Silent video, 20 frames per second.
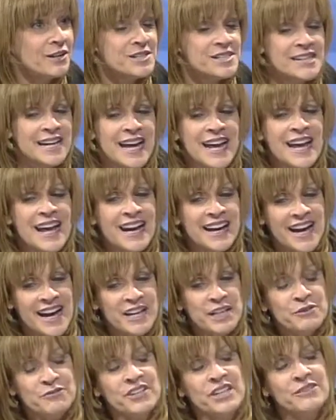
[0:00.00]
arts,
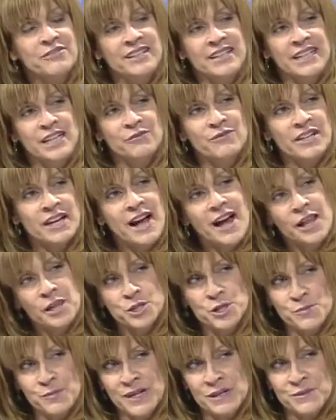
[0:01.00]
kind of giving even
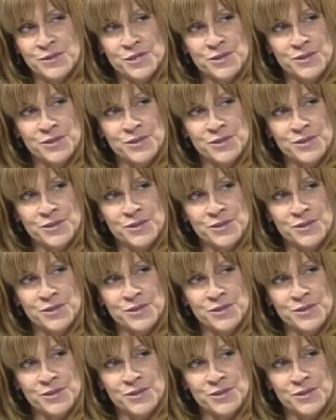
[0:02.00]
college bound